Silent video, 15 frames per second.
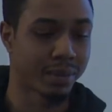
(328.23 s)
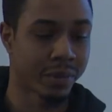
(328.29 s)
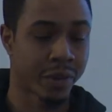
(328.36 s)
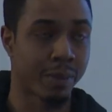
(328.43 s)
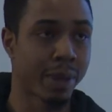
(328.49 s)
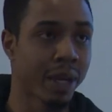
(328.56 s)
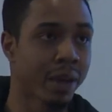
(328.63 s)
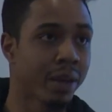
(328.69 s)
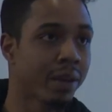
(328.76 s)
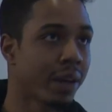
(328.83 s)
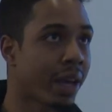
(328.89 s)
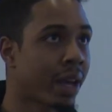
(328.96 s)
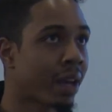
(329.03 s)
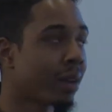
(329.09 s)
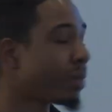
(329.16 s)
from here,
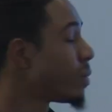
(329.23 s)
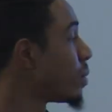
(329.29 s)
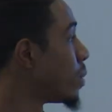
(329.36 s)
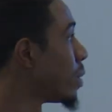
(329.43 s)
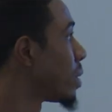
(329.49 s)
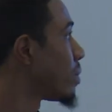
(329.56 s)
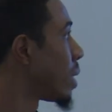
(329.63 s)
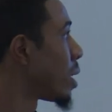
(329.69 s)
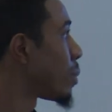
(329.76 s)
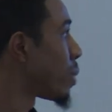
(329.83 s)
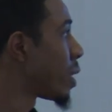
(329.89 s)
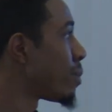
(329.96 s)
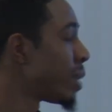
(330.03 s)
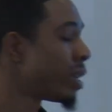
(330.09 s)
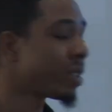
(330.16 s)
and it'll
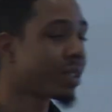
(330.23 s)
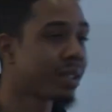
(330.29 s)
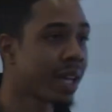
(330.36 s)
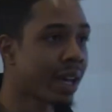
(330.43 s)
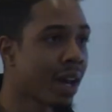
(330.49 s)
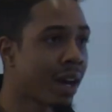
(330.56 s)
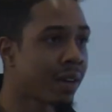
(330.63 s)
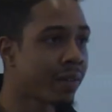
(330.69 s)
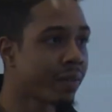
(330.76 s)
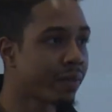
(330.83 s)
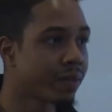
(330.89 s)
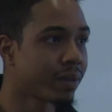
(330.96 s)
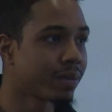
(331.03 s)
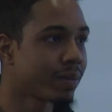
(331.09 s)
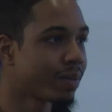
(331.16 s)
pretty much take off.
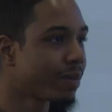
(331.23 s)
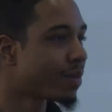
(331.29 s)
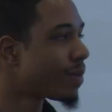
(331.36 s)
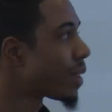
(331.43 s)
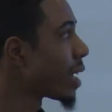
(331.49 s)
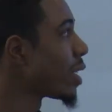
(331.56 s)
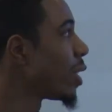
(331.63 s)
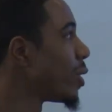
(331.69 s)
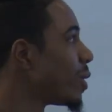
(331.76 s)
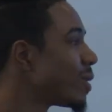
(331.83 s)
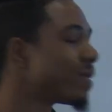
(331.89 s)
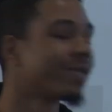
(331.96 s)
Thank you.